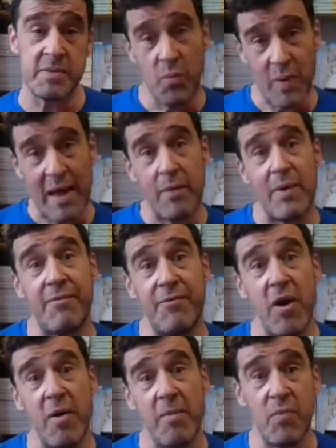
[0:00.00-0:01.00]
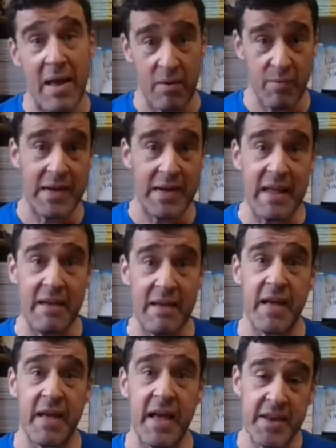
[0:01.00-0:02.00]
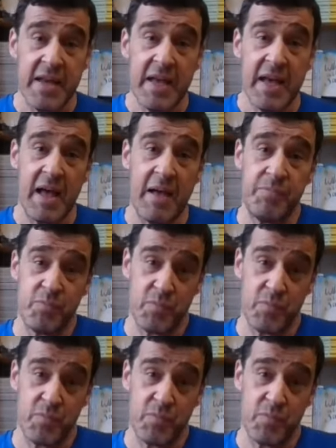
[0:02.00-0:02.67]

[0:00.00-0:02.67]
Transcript: Like I really like reading stories that are set